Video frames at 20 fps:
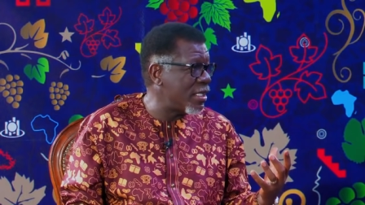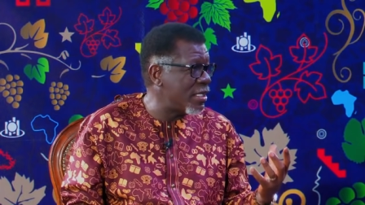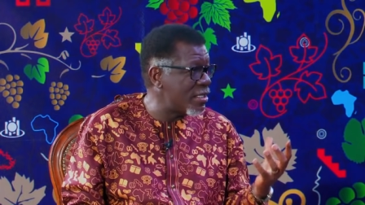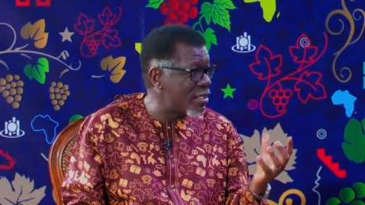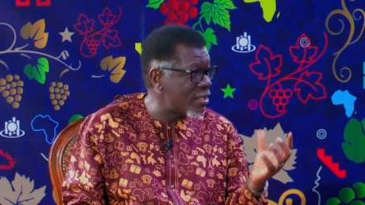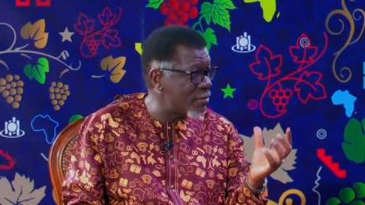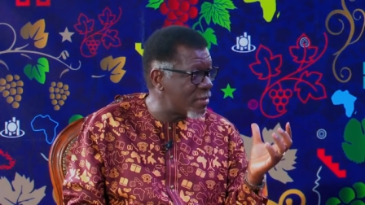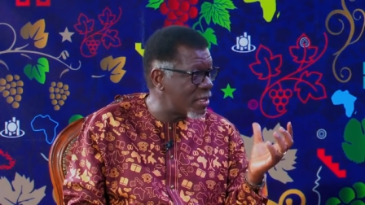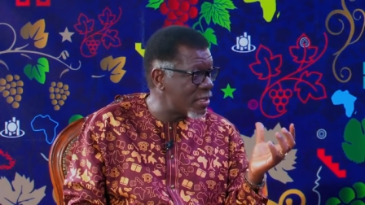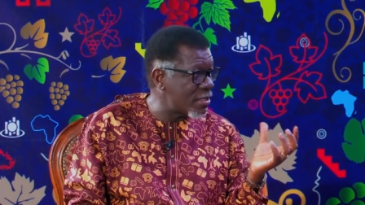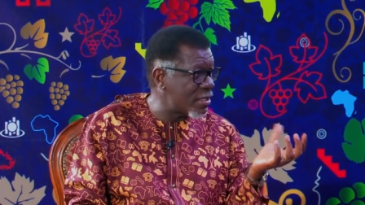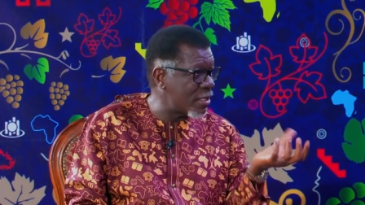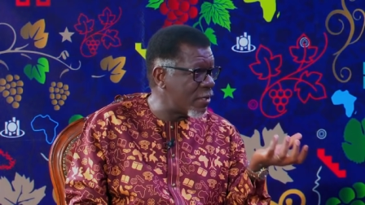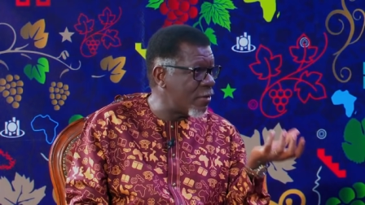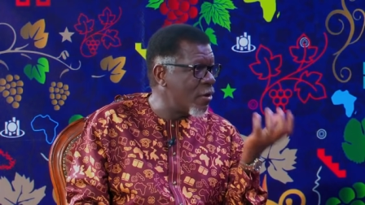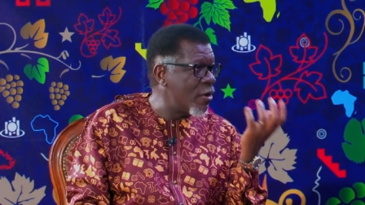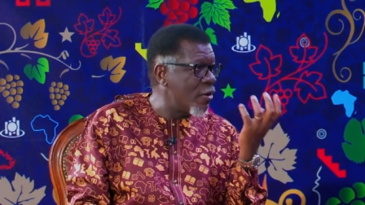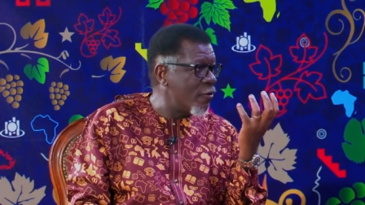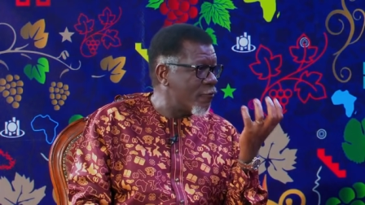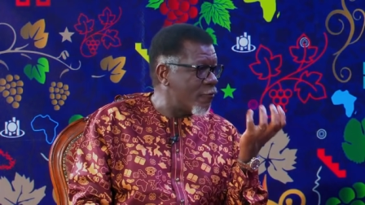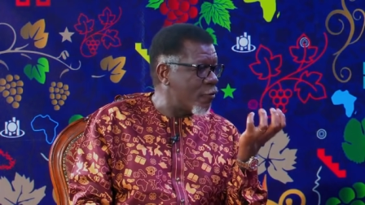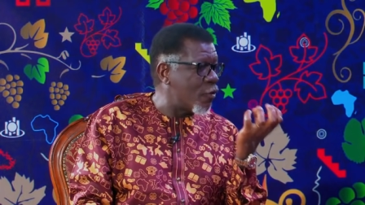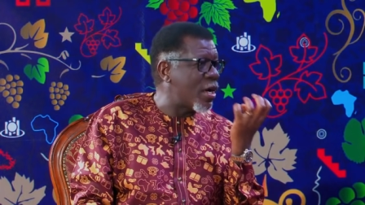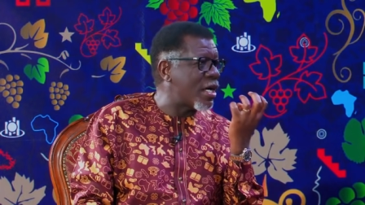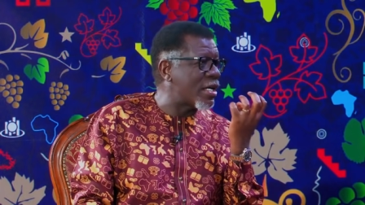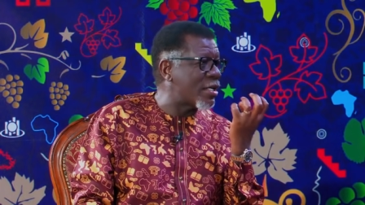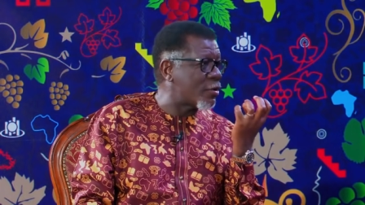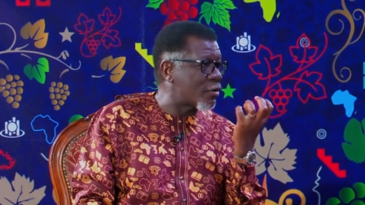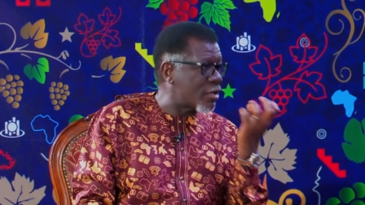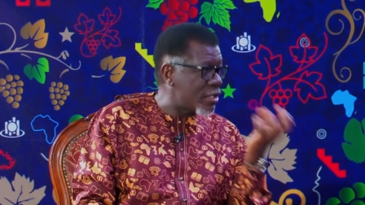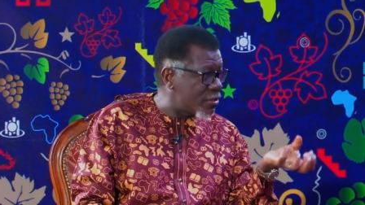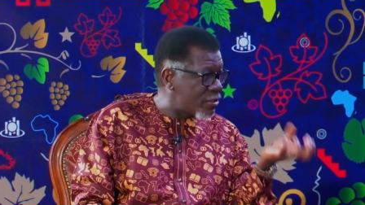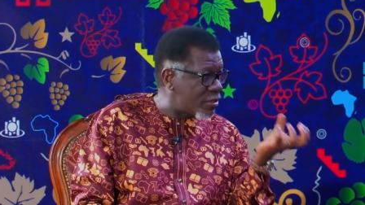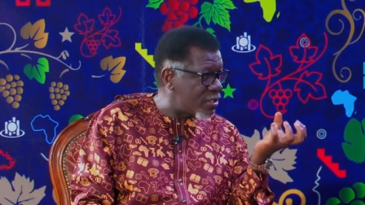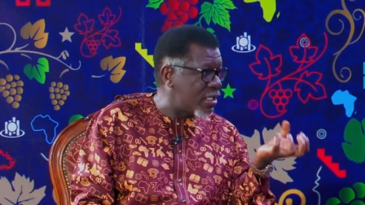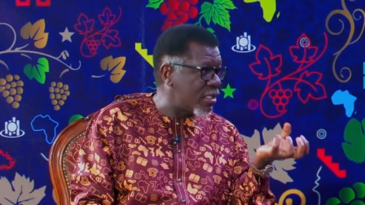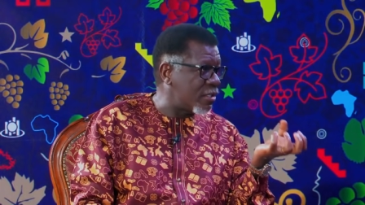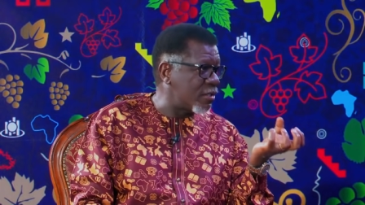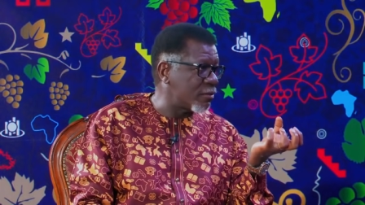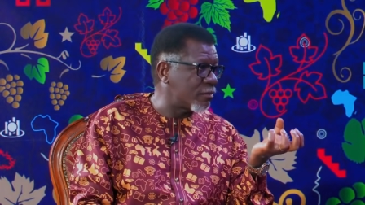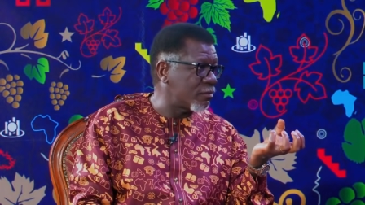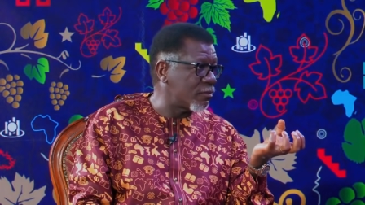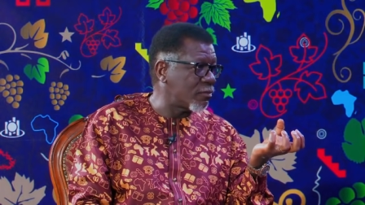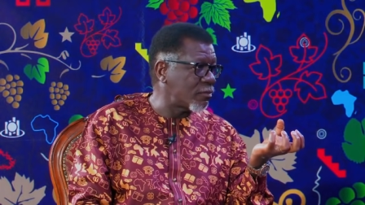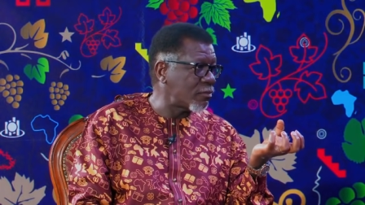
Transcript: intimacy. For a Christian,